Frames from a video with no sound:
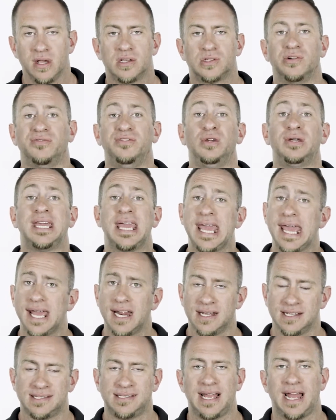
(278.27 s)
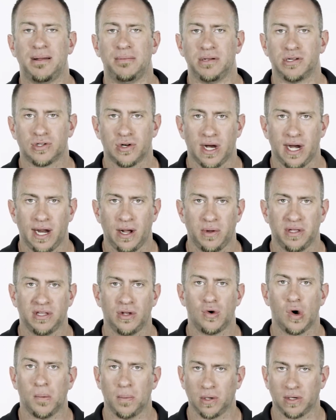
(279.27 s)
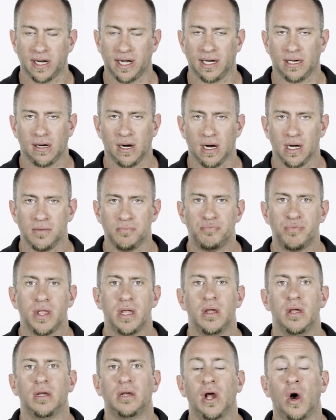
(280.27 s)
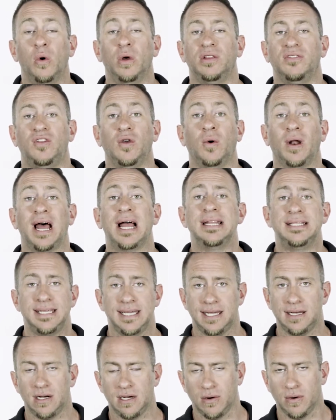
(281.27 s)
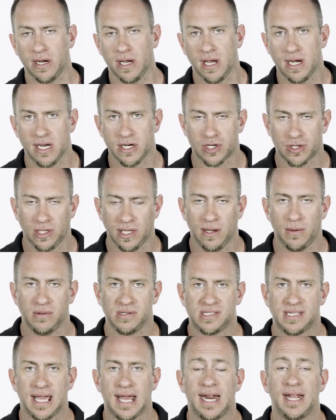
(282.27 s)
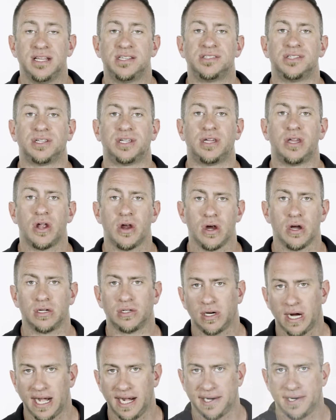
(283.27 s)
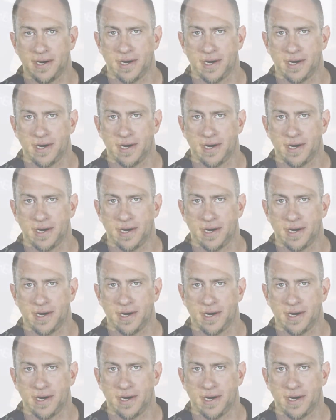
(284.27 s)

So if you can't establish credit with a normal credit card, go and do what I did initially, and was get a secured credit